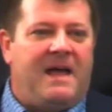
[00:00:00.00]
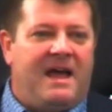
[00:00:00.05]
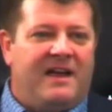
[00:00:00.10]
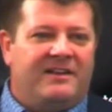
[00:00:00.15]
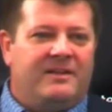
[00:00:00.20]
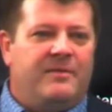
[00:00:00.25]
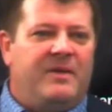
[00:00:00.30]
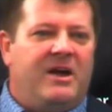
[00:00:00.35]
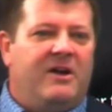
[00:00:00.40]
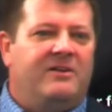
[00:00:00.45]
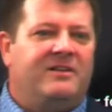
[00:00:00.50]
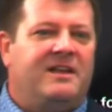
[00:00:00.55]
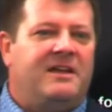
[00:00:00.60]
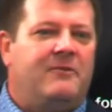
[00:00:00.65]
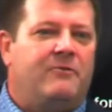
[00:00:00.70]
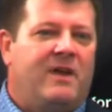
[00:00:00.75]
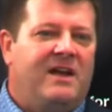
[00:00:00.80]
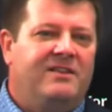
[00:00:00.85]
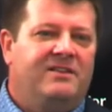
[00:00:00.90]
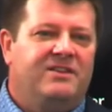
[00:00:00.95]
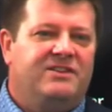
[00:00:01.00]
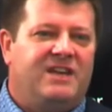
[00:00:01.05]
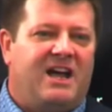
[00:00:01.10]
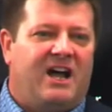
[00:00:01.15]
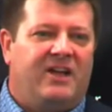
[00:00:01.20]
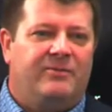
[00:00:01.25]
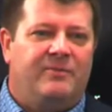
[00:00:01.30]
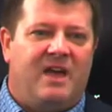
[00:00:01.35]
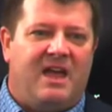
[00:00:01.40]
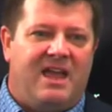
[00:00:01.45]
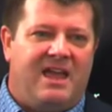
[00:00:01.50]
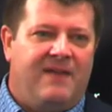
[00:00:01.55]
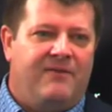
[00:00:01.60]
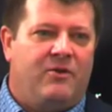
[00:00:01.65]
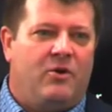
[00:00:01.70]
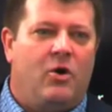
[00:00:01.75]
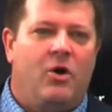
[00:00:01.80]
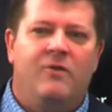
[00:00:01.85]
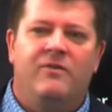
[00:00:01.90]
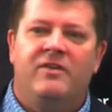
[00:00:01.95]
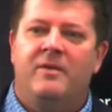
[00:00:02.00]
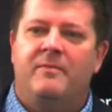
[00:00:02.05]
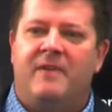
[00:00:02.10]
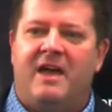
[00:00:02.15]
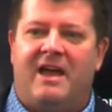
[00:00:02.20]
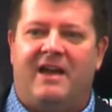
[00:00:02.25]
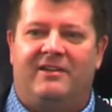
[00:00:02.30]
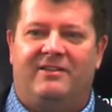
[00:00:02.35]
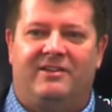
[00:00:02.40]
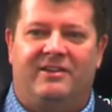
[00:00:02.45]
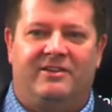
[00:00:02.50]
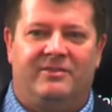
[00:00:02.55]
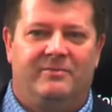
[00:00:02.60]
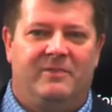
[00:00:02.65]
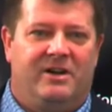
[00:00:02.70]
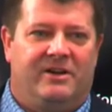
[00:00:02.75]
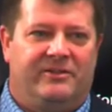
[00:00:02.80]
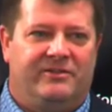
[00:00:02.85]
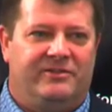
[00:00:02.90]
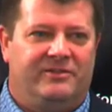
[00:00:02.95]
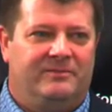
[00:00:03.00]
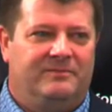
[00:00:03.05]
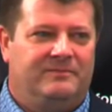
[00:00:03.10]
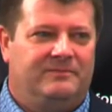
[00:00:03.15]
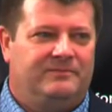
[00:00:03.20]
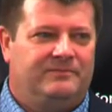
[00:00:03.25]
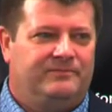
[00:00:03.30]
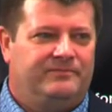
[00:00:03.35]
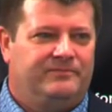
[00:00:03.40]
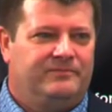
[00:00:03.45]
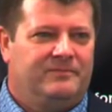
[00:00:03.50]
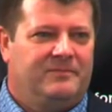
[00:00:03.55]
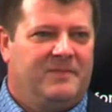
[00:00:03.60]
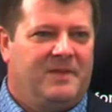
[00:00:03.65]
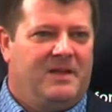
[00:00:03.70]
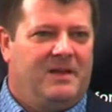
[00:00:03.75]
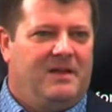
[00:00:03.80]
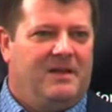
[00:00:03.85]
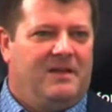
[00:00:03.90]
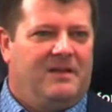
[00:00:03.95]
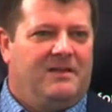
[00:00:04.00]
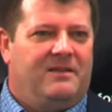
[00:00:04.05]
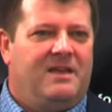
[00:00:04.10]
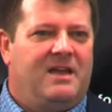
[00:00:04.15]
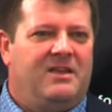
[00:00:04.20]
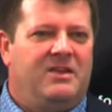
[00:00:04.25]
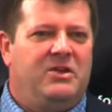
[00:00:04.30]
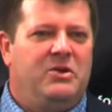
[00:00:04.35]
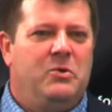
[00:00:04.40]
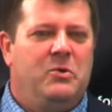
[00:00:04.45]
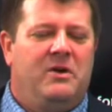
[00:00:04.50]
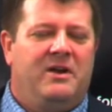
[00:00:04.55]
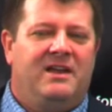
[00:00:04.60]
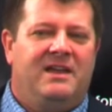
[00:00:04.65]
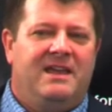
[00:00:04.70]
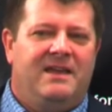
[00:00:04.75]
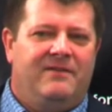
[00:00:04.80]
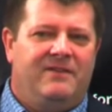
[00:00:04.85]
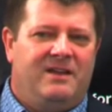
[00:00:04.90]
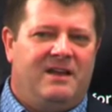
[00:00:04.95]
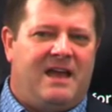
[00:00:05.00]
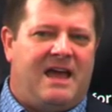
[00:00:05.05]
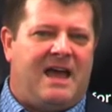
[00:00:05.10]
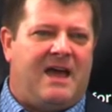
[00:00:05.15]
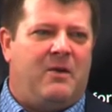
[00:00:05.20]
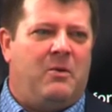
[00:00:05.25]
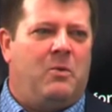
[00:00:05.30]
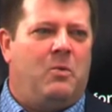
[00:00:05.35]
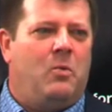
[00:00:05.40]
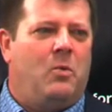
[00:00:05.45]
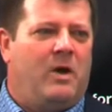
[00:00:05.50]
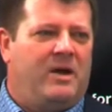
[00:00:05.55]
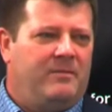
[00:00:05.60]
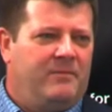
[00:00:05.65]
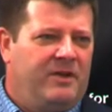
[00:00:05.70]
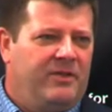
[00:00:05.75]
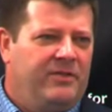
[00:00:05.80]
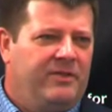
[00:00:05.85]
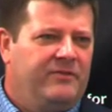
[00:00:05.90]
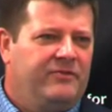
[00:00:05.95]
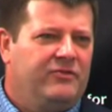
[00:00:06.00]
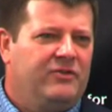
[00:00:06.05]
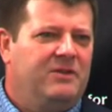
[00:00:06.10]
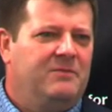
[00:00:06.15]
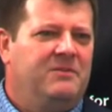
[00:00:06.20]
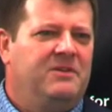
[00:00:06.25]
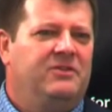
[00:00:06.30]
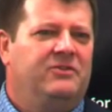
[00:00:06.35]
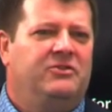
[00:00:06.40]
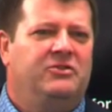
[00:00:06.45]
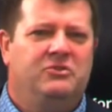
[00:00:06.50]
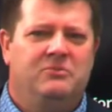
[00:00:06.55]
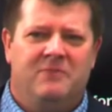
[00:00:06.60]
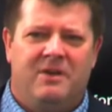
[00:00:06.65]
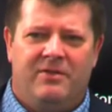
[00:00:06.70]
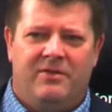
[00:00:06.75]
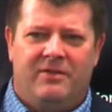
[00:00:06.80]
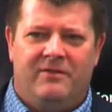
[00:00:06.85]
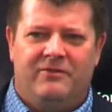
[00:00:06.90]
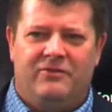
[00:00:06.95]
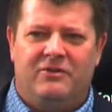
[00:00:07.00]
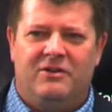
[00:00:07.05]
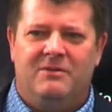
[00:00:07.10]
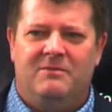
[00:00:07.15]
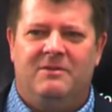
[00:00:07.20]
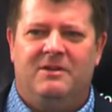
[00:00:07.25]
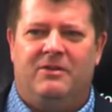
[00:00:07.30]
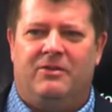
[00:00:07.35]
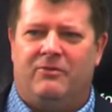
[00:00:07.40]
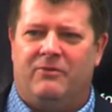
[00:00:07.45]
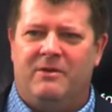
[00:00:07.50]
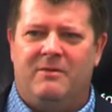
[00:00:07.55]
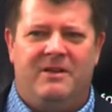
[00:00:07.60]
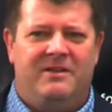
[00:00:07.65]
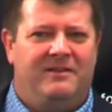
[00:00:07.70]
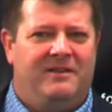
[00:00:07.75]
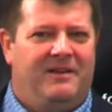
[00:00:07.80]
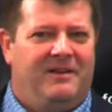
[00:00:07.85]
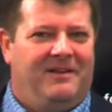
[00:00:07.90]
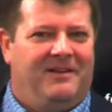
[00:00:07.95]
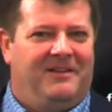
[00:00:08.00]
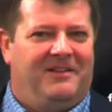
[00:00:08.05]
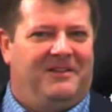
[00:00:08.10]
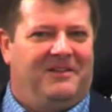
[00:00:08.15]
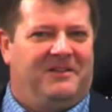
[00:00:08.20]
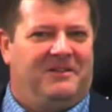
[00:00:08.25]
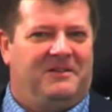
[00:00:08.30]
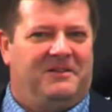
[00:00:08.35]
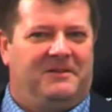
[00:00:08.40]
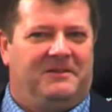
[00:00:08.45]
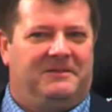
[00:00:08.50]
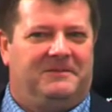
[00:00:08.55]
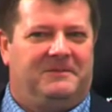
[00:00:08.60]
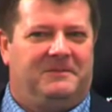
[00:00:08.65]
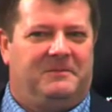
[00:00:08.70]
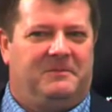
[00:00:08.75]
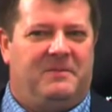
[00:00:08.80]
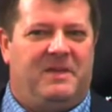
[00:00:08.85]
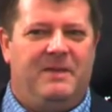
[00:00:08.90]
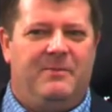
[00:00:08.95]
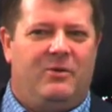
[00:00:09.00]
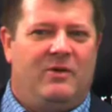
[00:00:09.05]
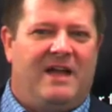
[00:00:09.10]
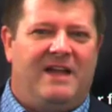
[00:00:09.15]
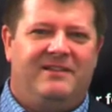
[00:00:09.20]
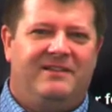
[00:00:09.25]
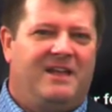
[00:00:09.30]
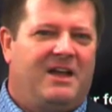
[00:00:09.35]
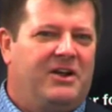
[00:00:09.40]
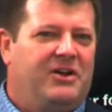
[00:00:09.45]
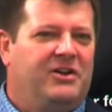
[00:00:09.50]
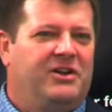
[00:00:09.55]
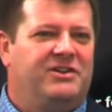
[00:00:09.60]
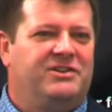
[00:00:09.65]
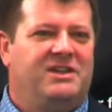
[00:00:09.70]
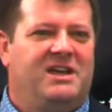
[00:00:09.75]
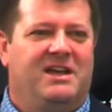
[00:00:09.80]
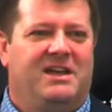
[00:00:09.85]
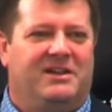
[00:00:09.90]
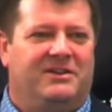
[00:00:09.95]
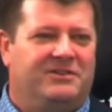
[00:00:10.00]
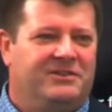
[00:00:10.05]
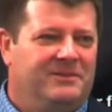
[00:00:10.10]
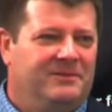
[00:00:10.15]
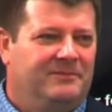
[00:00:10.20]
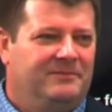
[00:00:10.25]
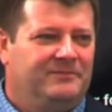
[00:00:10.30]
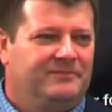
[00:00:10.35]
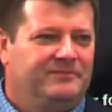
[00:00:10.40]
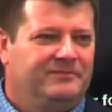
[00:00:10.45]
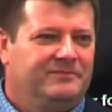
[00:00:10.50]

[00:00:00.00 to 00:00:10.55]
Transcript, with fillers: ask the parent to rate the child's behavior over the past 6 months. Yet you want to give it at 1 month of treatment, 2 months of treatment, and 3 months. People, that's not going to change.